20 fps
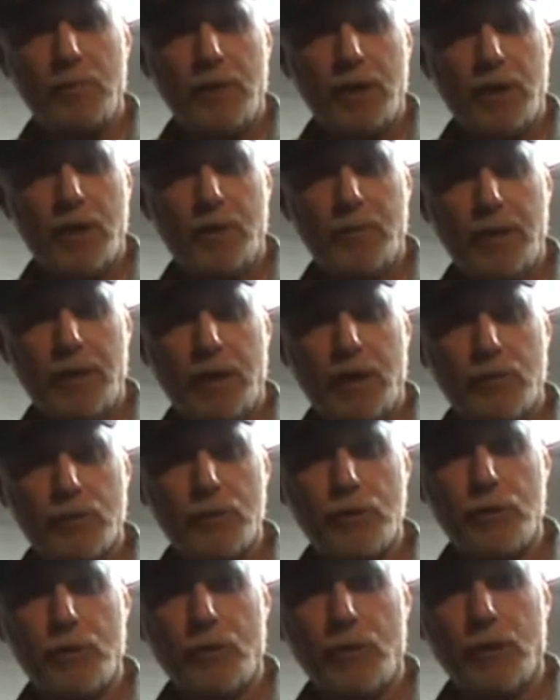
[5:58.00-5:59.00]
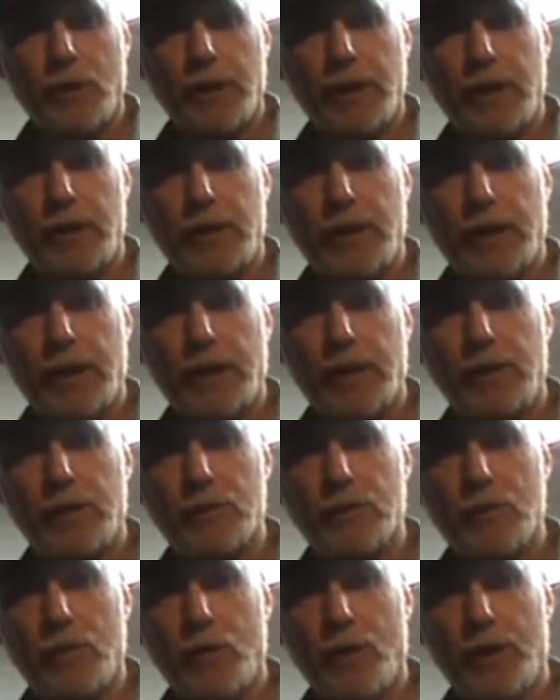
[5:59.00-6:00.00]
be coming out shortly that
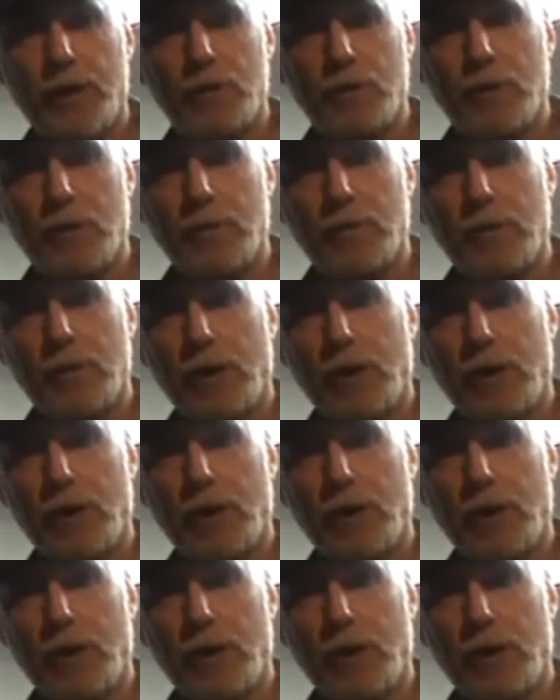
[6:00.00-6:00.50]
is going to